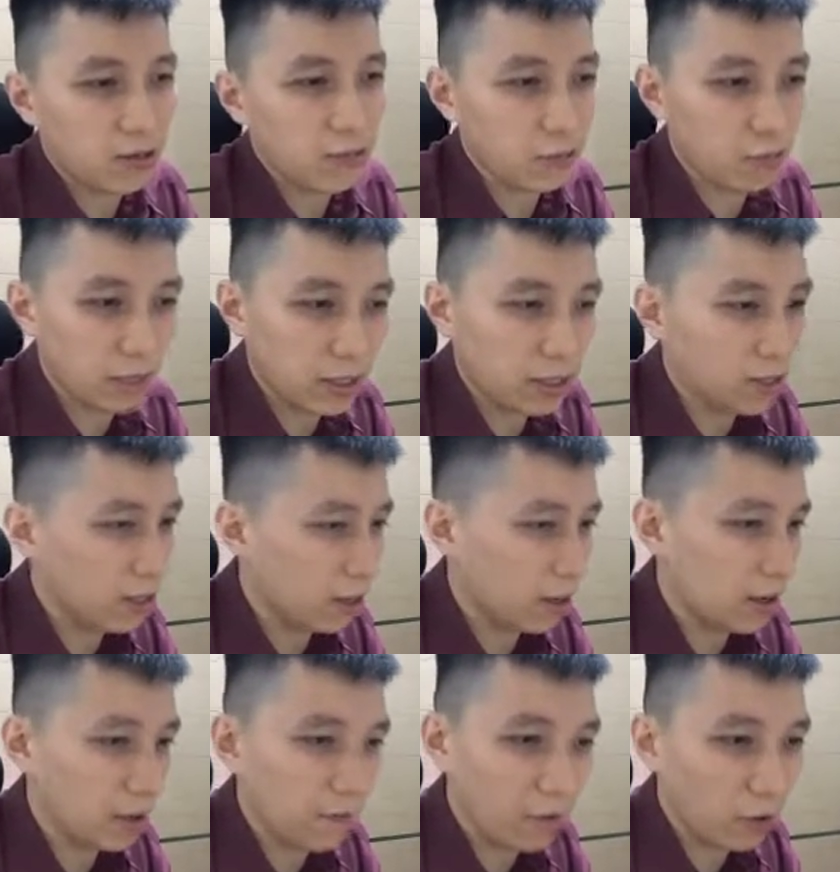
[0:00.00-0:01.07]
would mean
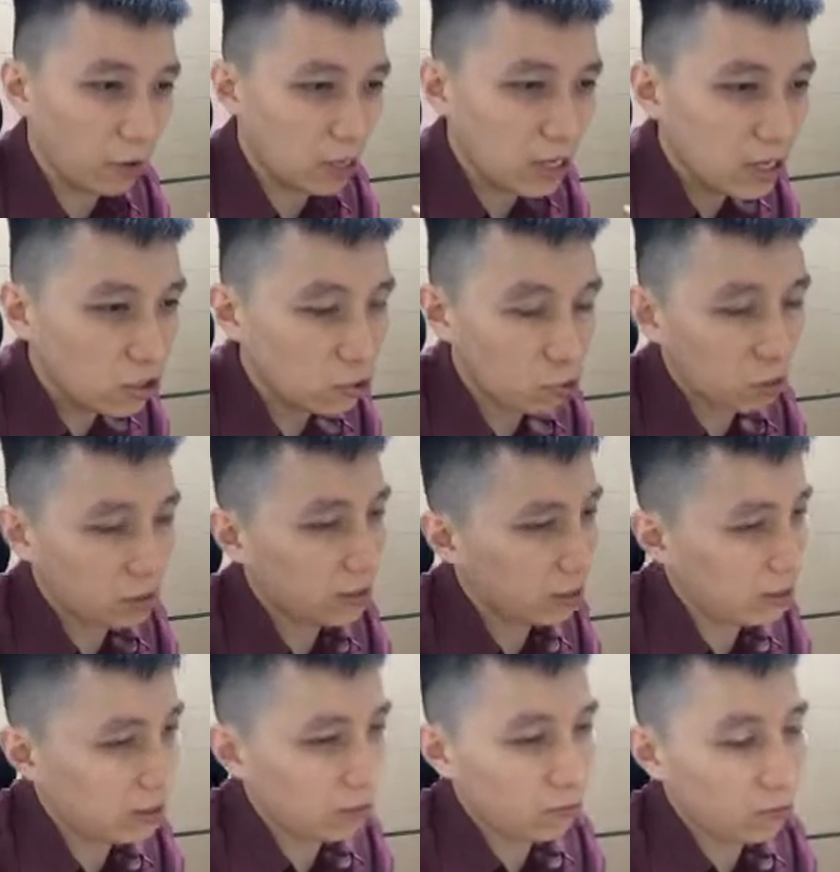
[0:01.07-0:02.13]
for each
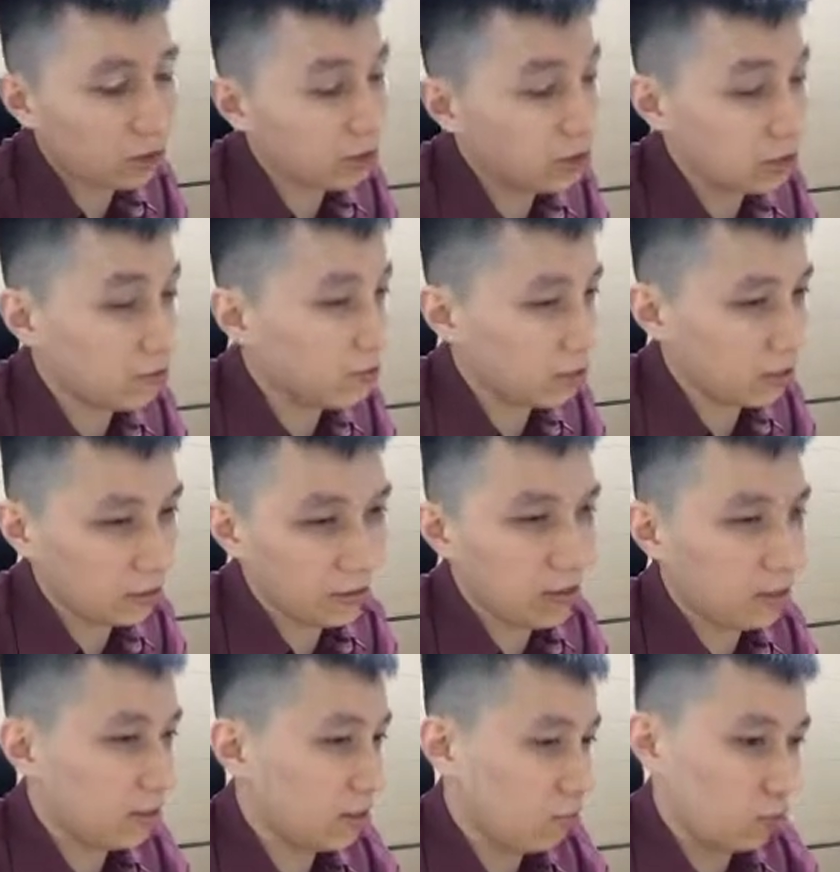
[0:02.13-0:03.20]
1 degree
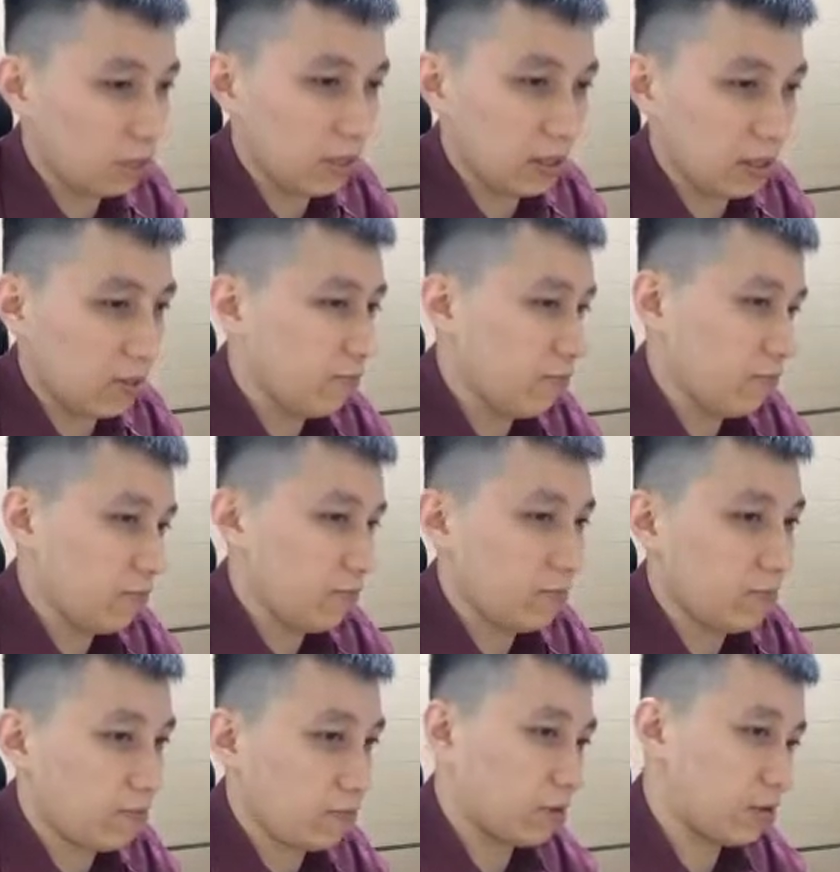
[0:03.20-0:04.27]
Celsius, it will be,
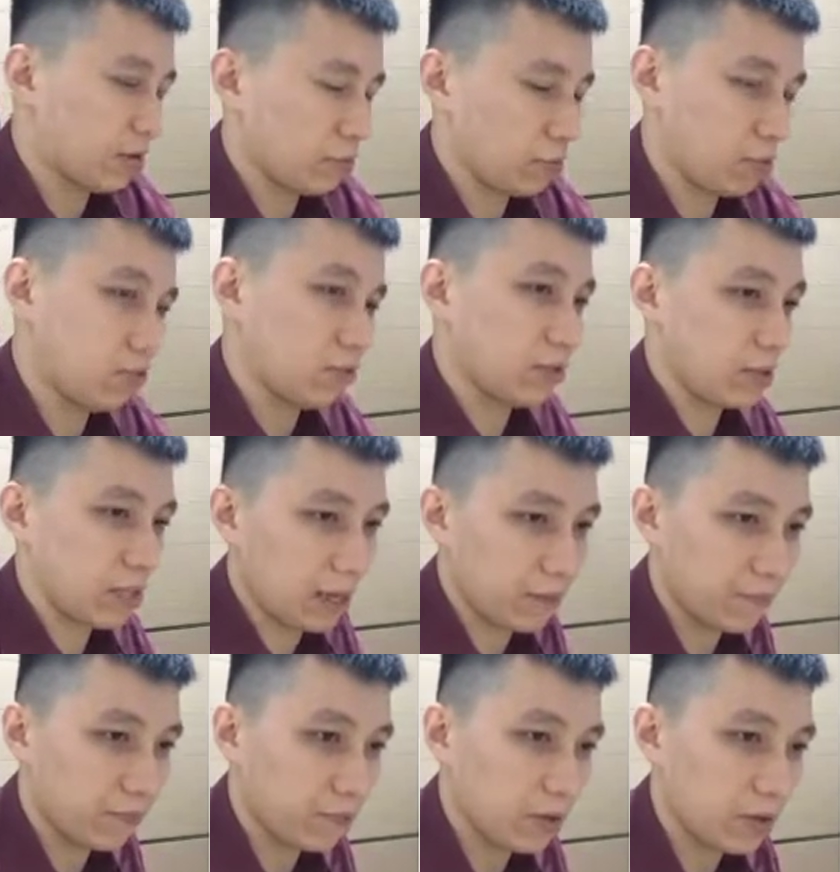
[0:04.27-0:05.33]
for example, 2 cm
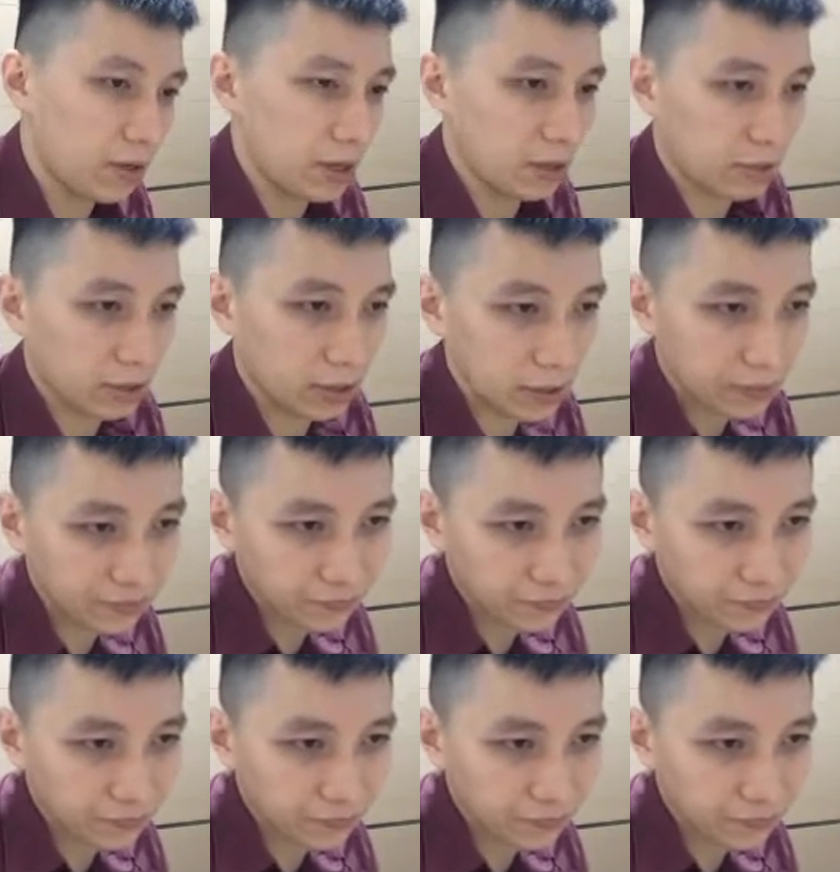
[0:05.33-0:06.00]
increase.